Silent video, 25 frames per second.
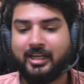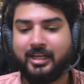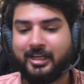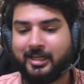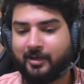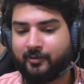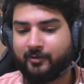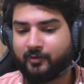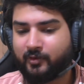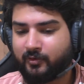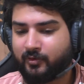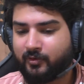
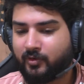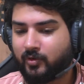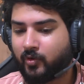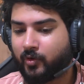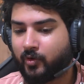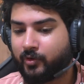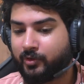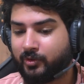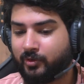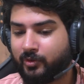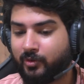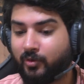If you ever
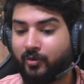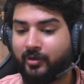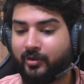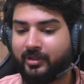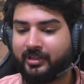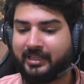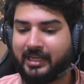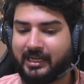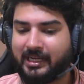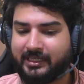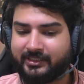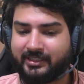want to go in
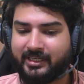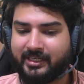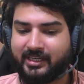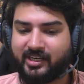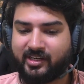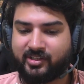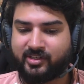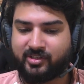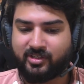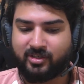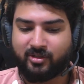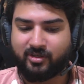that
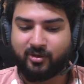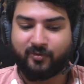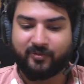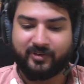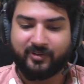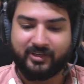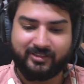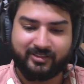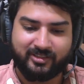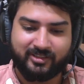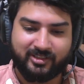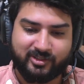direction of
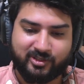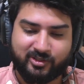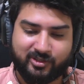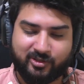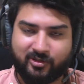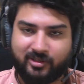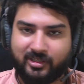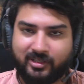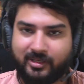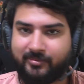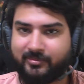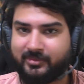research and
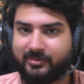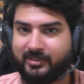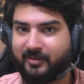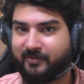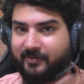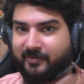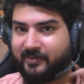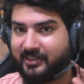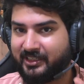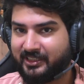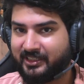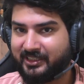all, I'm
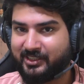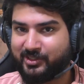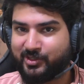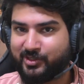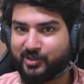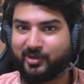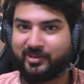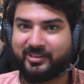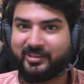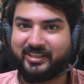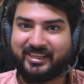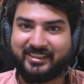definitely
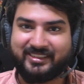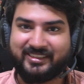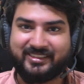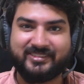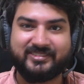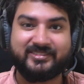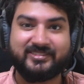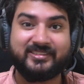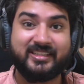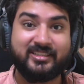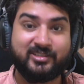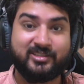sure that
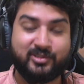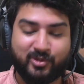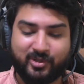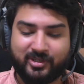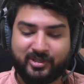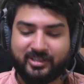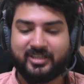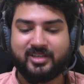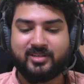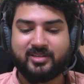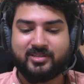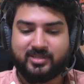this ISRO
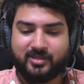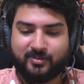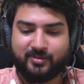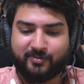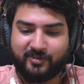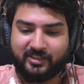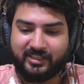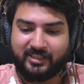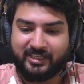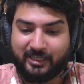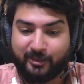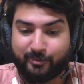internship
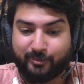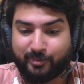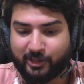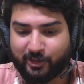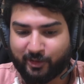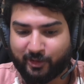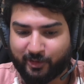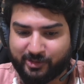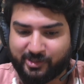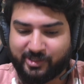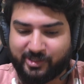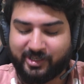will help a
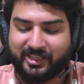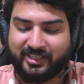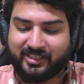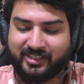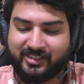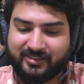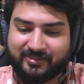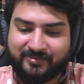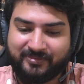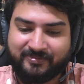lot, right?